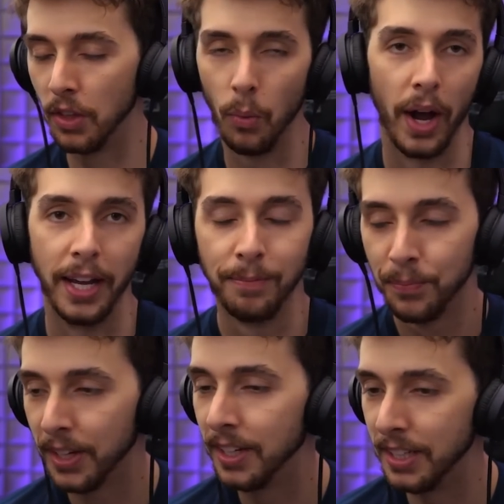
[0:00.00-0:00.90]
This had
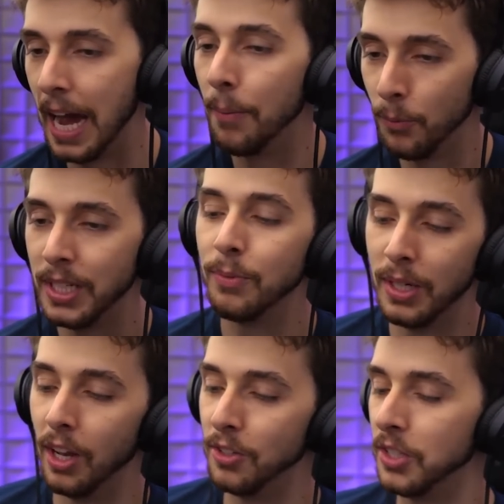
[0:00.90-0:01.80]
six months or seven
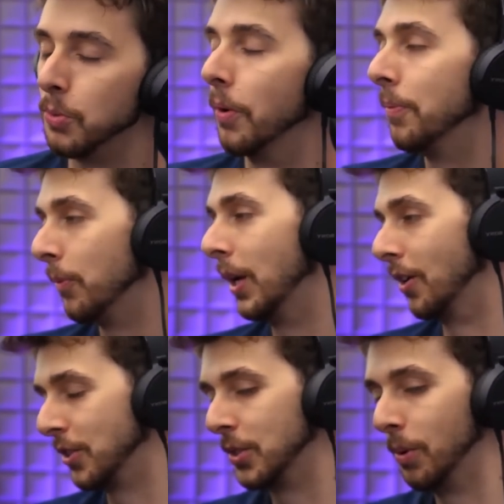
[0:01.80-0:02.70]
months, and
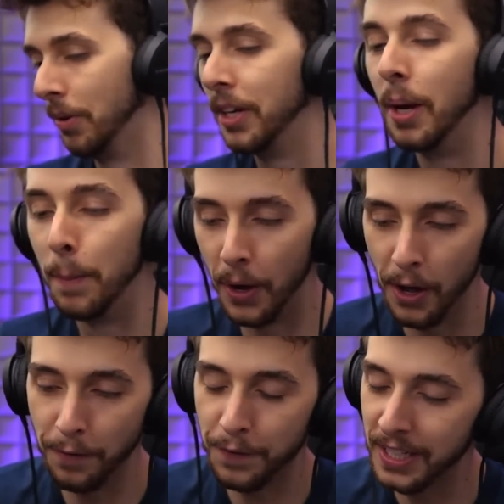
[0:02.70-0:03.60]
they just
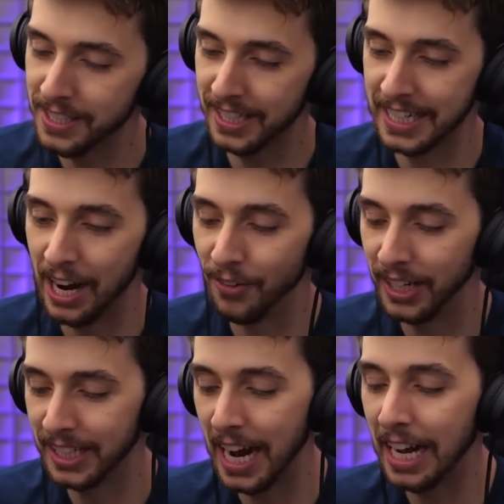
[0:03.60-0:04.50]
introduced Season
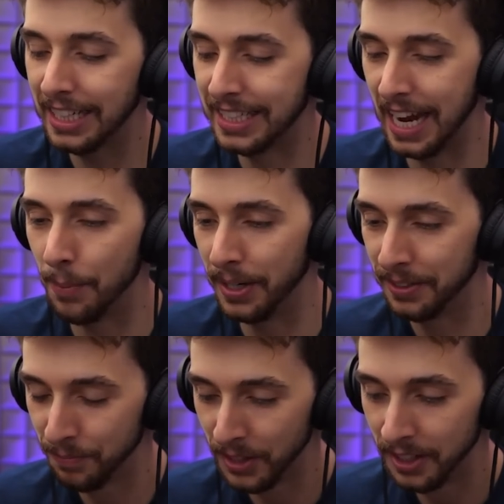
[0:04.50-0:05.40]
Pass, which is, you
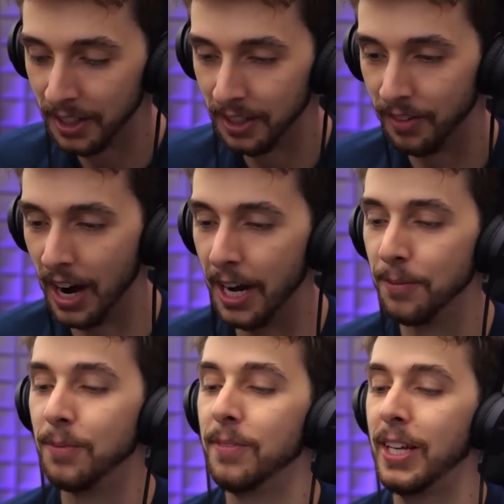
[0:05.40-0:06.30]
know, you pay a
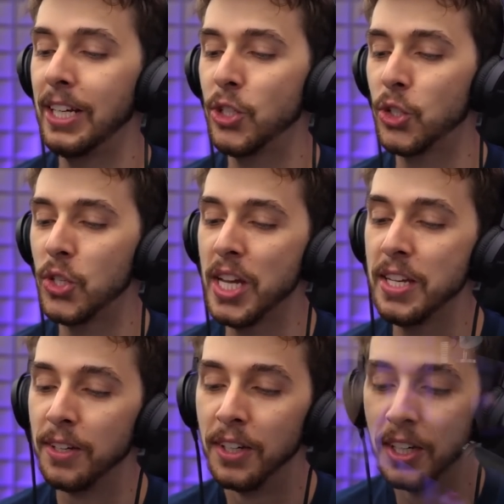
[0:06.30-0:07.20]
certain amount for every month